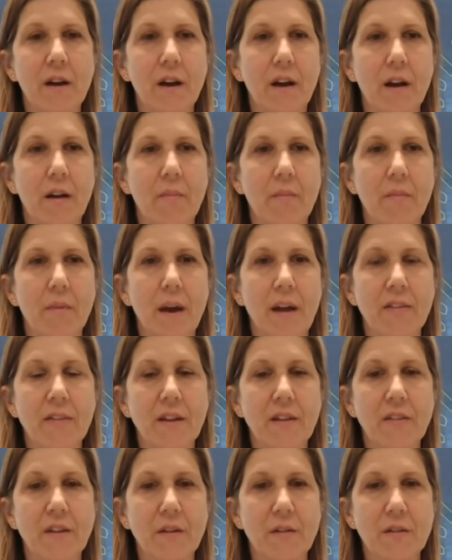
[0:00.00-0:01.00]
Um, I
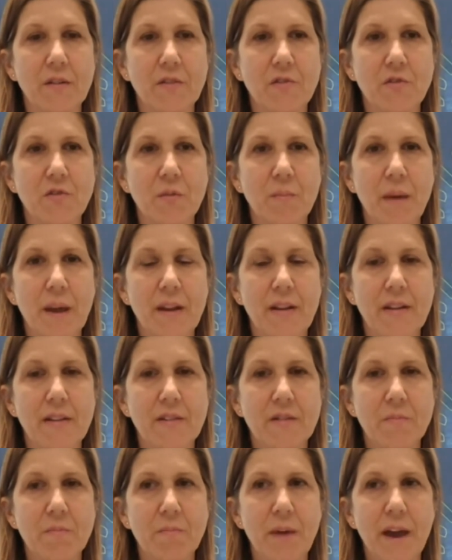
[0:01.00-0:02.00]
think there is
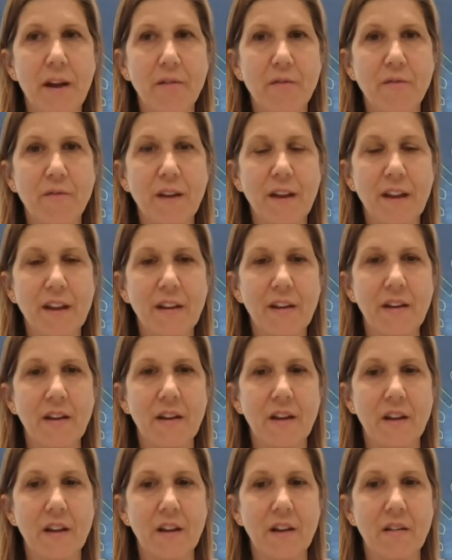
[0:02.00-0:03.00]
tremendous benefit
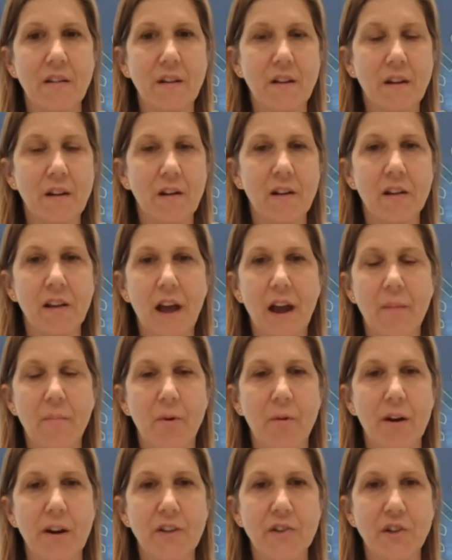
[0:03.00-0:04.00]
in
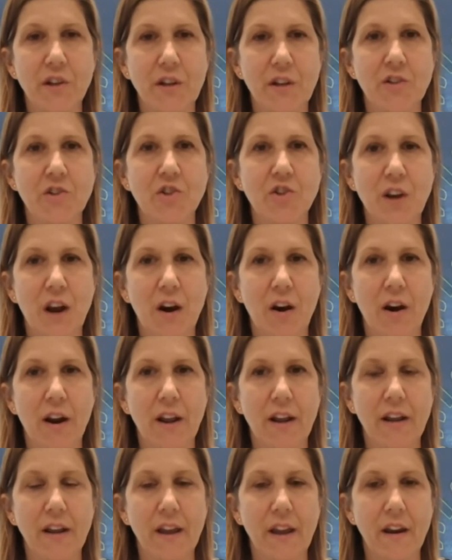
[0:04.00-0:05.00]
collaboration and
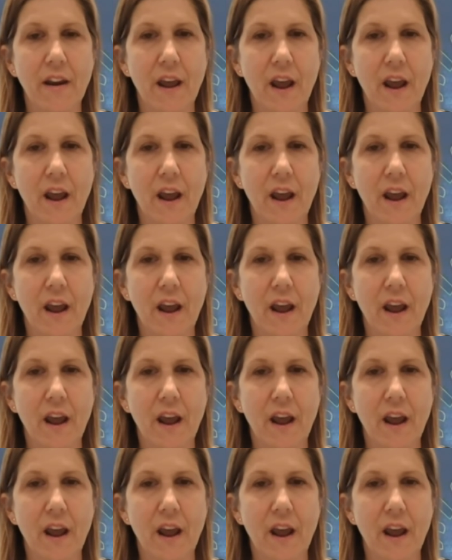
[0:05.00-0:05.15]
sharing and,